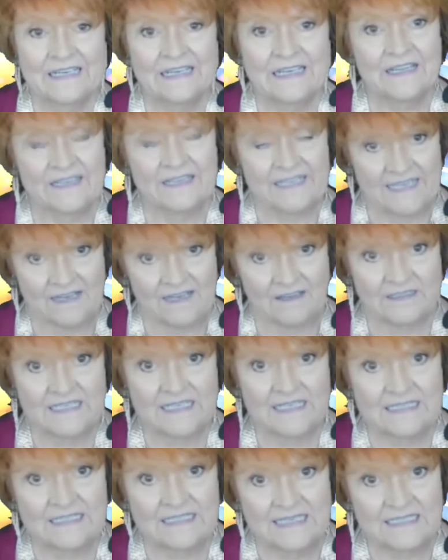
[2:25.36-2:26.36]
The
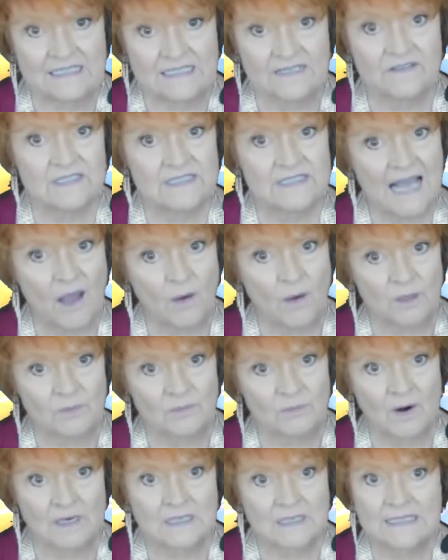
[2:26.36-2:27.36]
Celtic season of
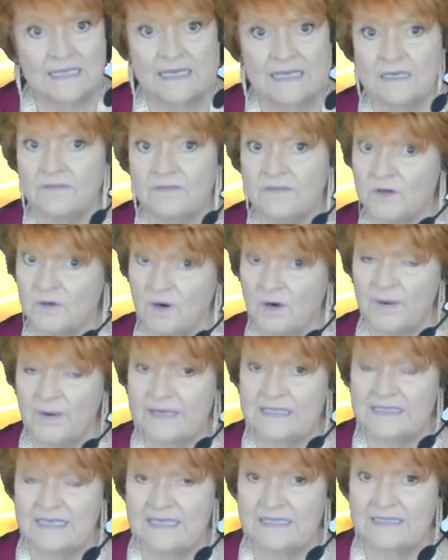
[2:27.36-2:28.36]
Samhain marks the end of the
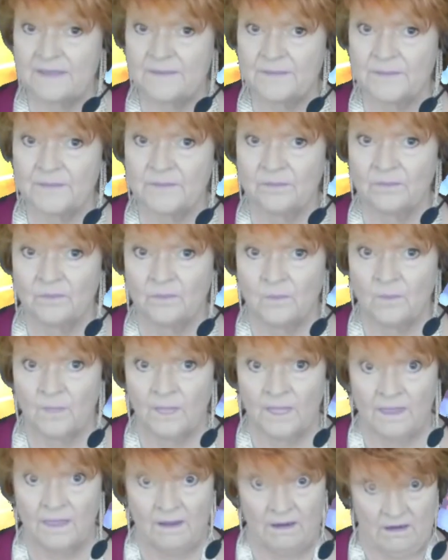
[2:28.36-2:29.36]
growing season,
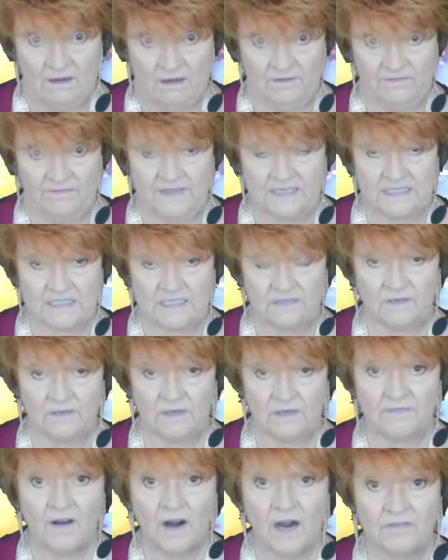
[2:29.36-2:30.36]
a
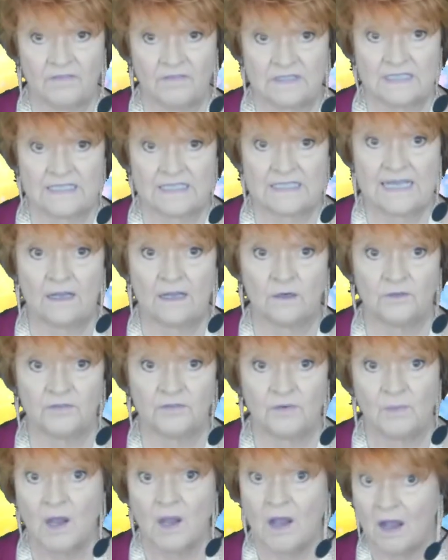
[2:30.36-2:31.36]
festival of harvest is held
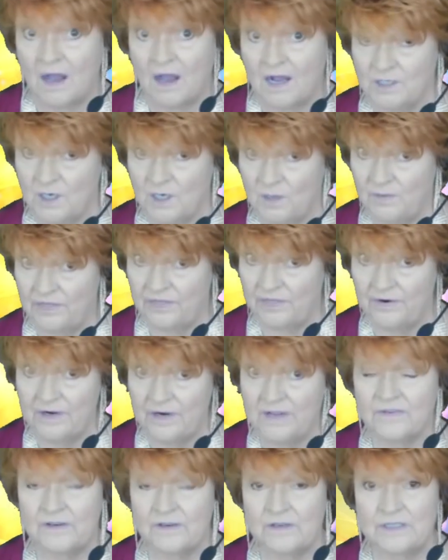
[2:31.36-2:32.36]
from October
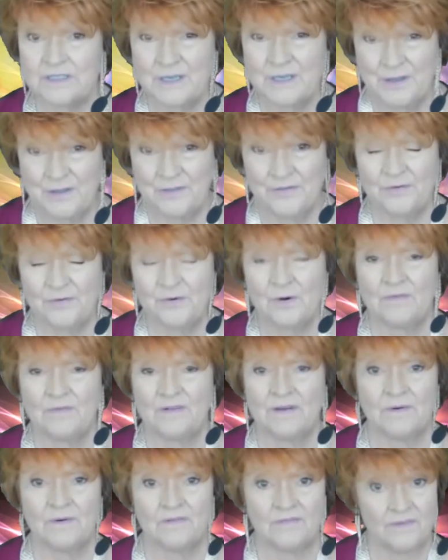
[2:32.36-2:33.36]
31st through
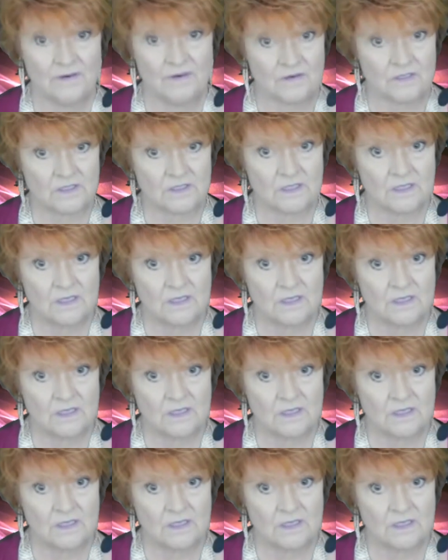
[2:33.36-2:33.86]
November 1st,